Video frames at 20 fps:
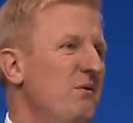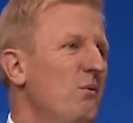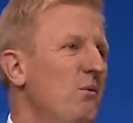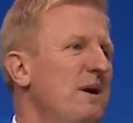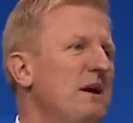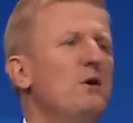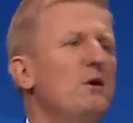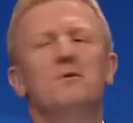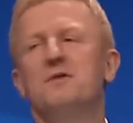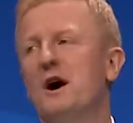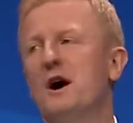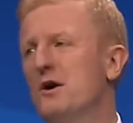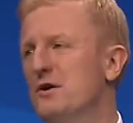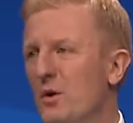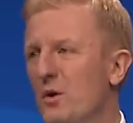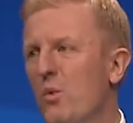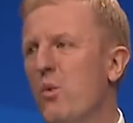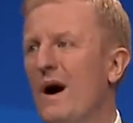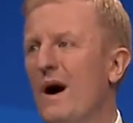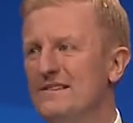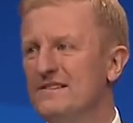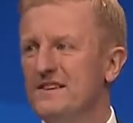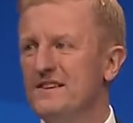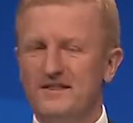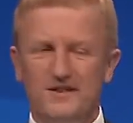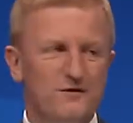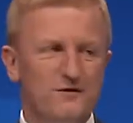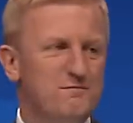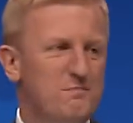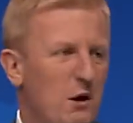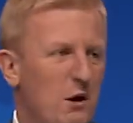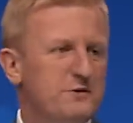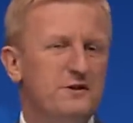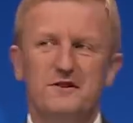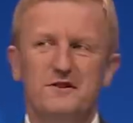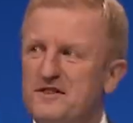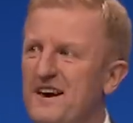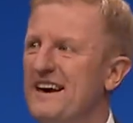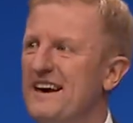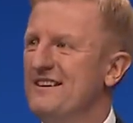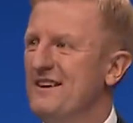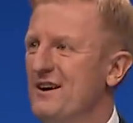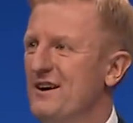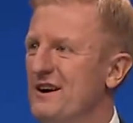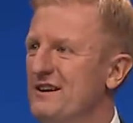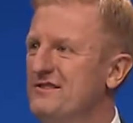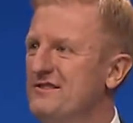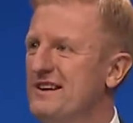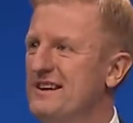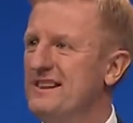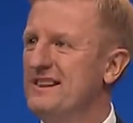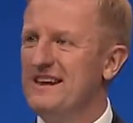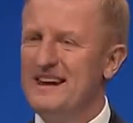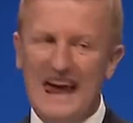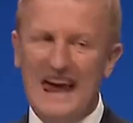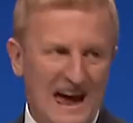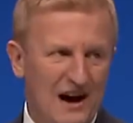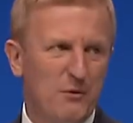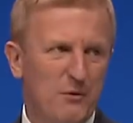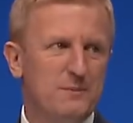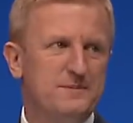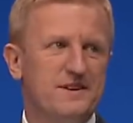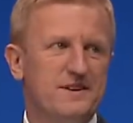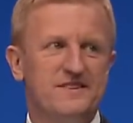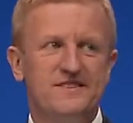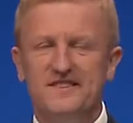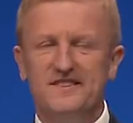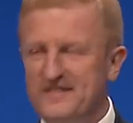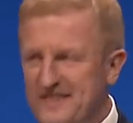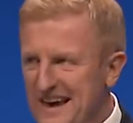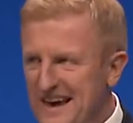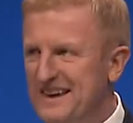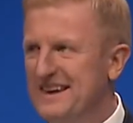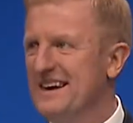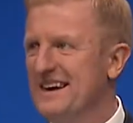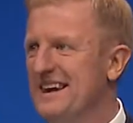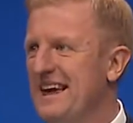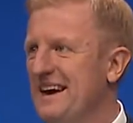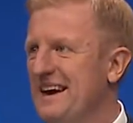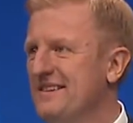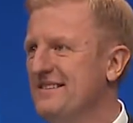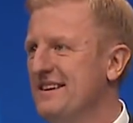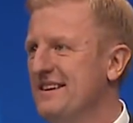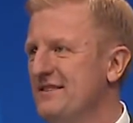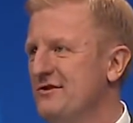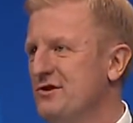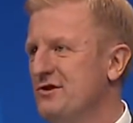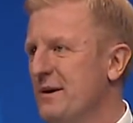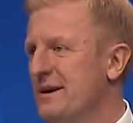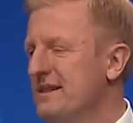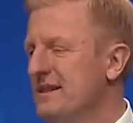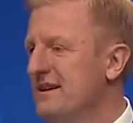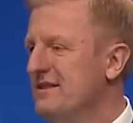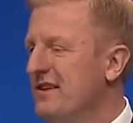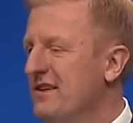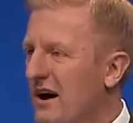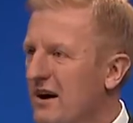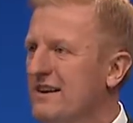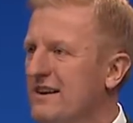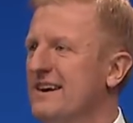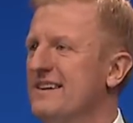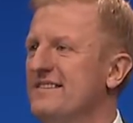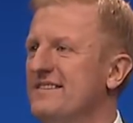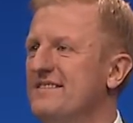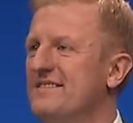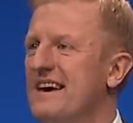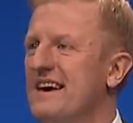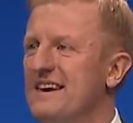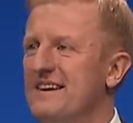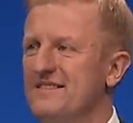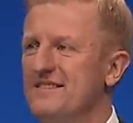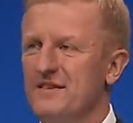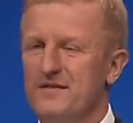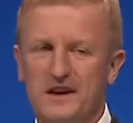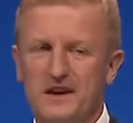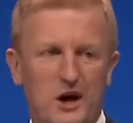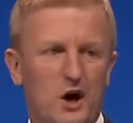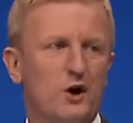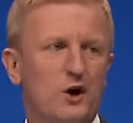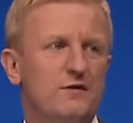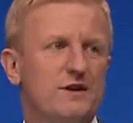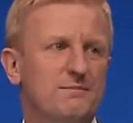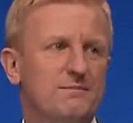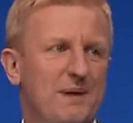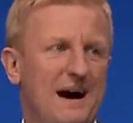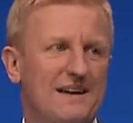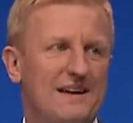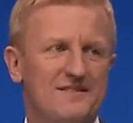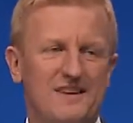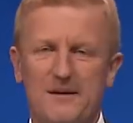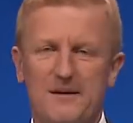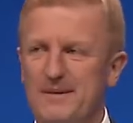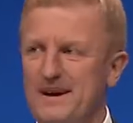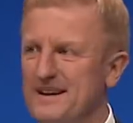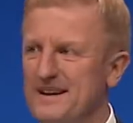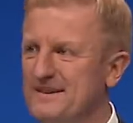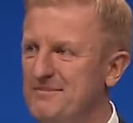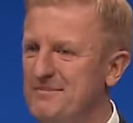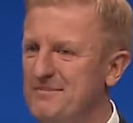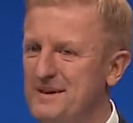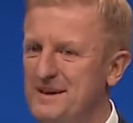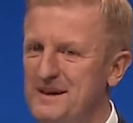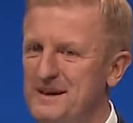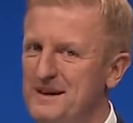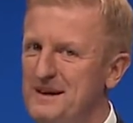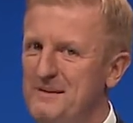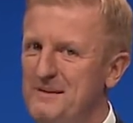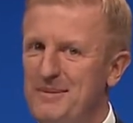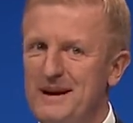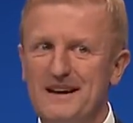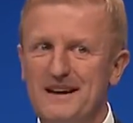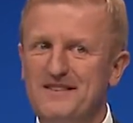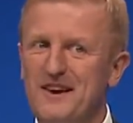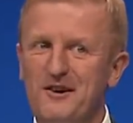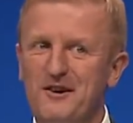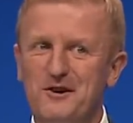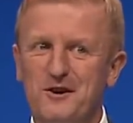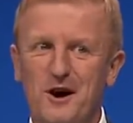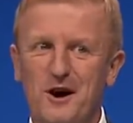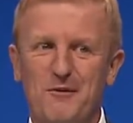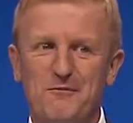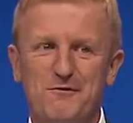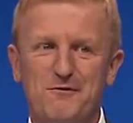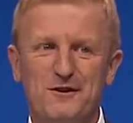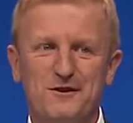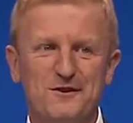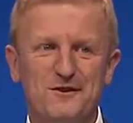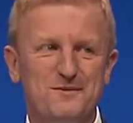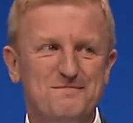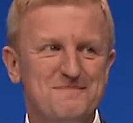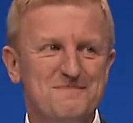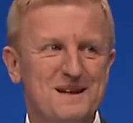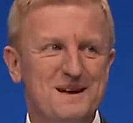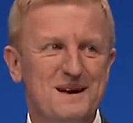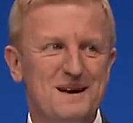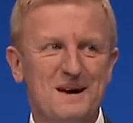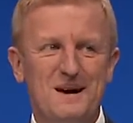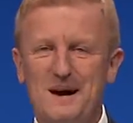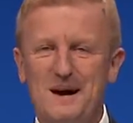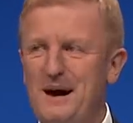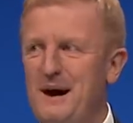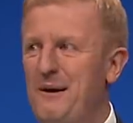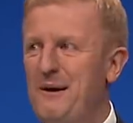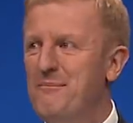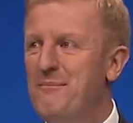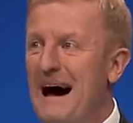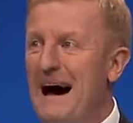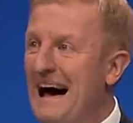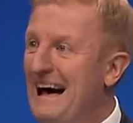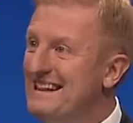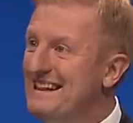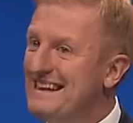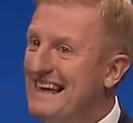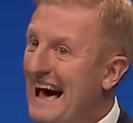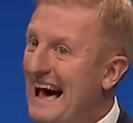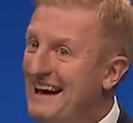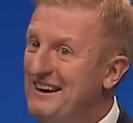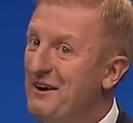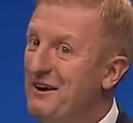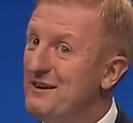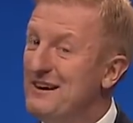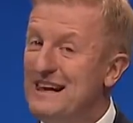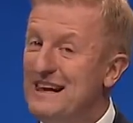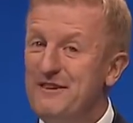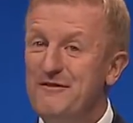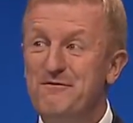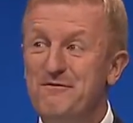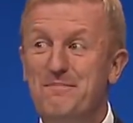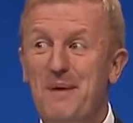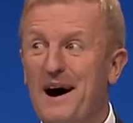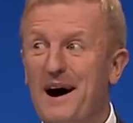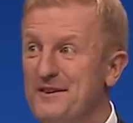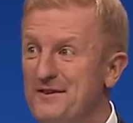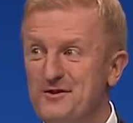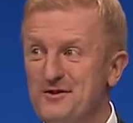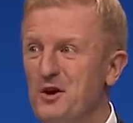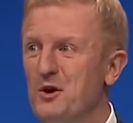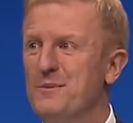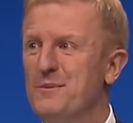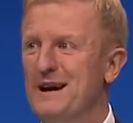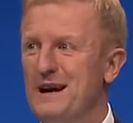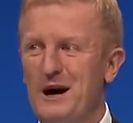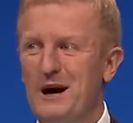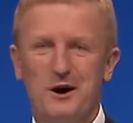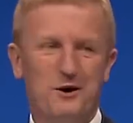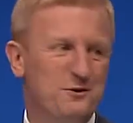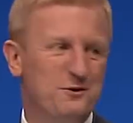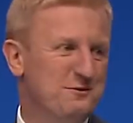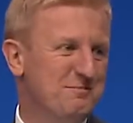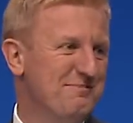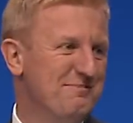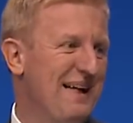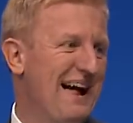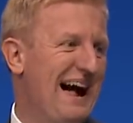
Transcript: we all know the wonders of modern technology that helped us stay connected during the darkest days of the COVID pandemic. But I tell you, conference, man cannot live by Zoom alone.